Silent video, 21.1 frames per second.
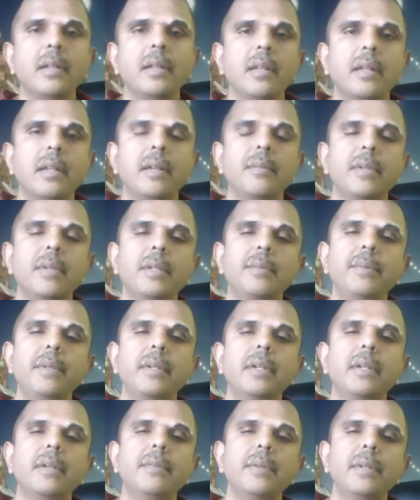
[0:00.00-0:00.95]
I'm going to
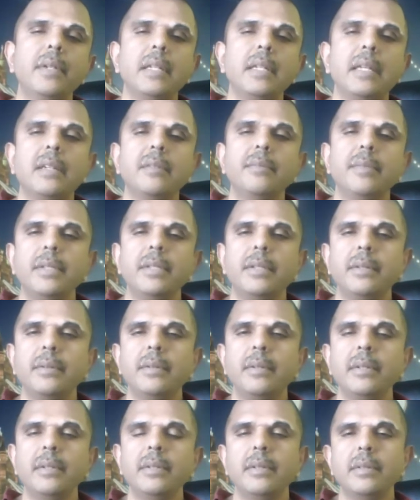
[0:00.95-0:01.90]
be covering a lot of
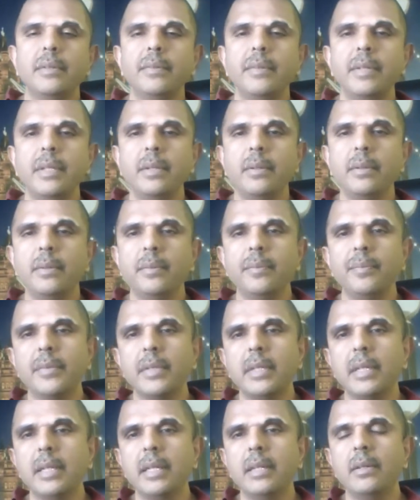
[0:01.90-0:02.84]
material in this video,
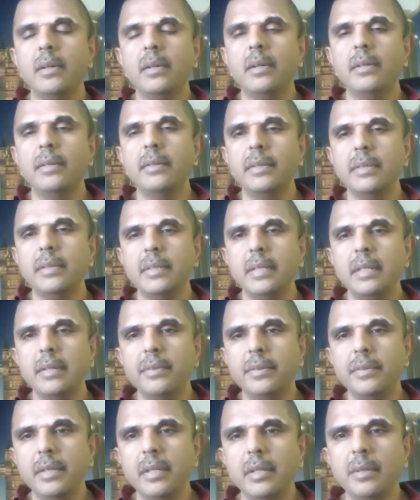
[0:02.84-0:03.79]
and all of the
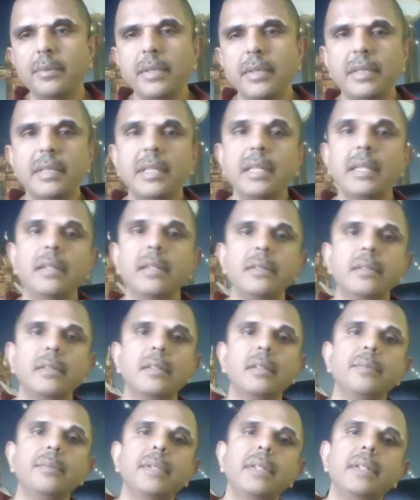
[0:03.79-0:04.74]
stuff that I'll be saying is
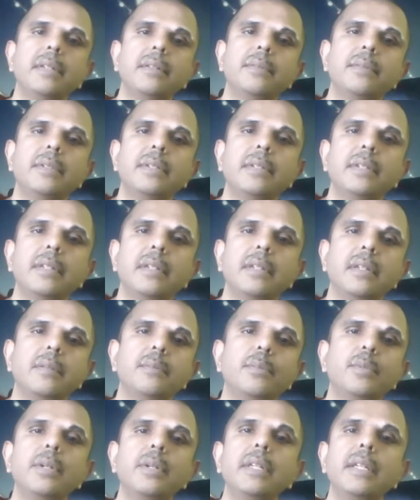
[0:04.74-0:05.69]
going to be interesting
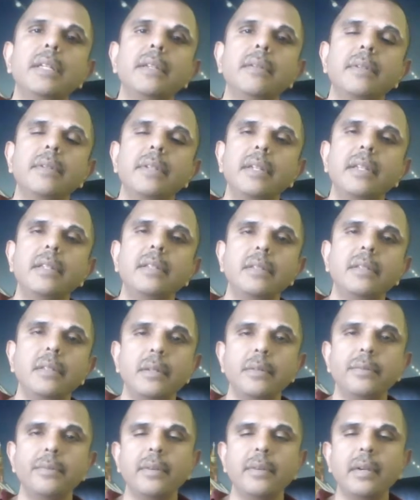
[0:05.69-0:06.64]
and pretty easy
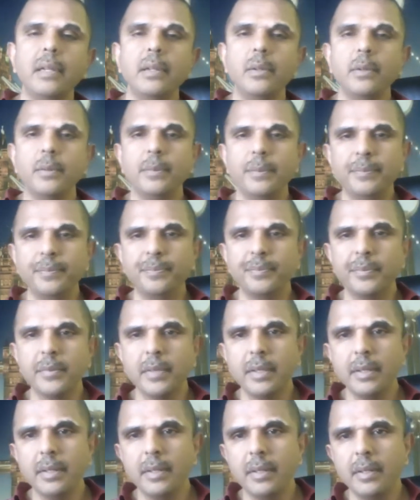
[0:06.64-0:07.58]
to follow.
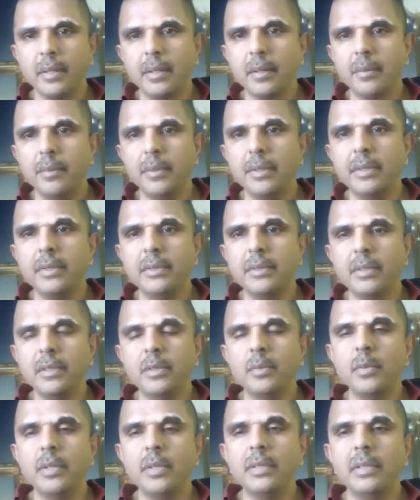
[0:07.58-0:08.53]
But there's
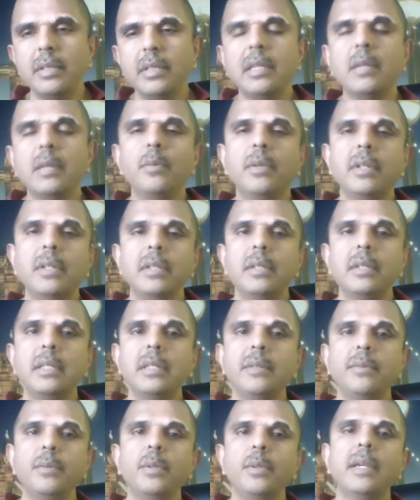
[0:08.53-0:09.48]
just one thing I wanted to
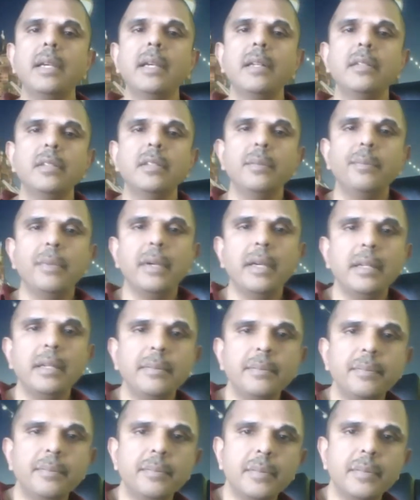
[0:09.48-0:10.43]
give you a heads up
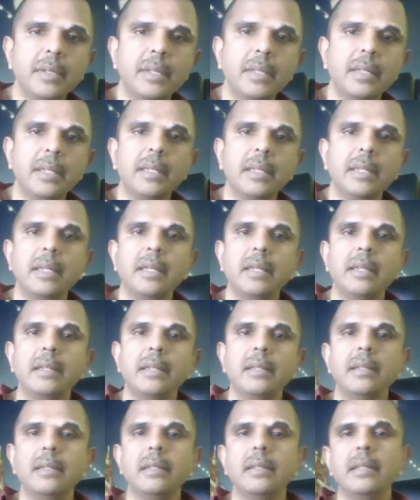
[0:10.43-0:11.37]
on,
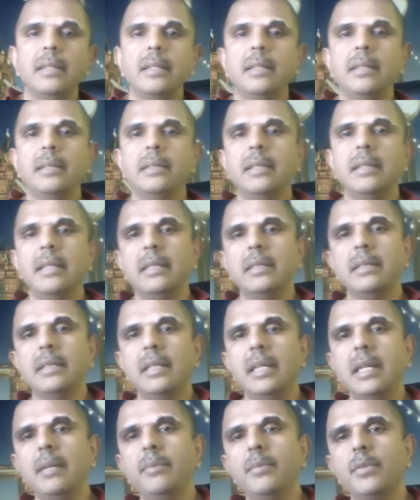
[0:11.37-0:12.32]
is that at
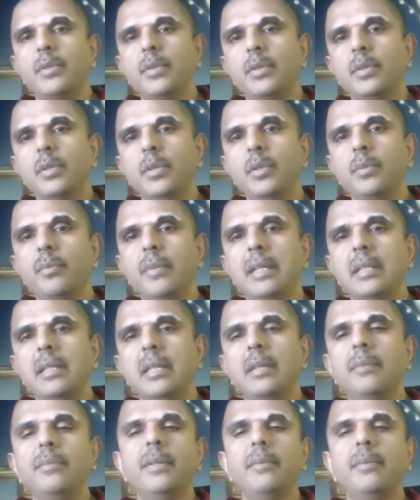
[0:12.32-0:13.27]
times you might
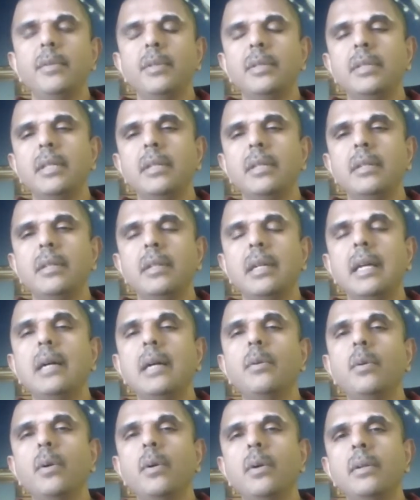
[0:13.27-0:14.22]
not be able to tell
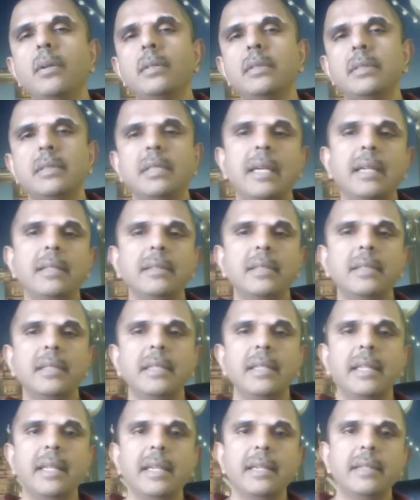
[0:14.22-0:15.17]
how all the dots
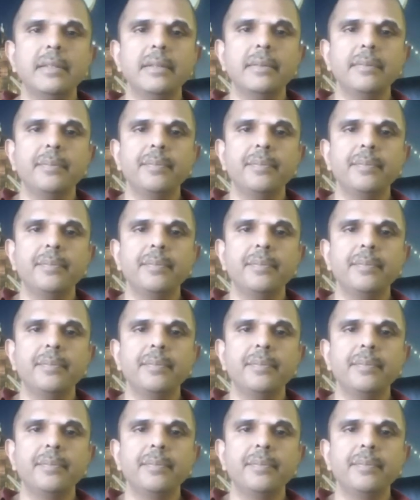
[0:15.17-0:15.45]
connect.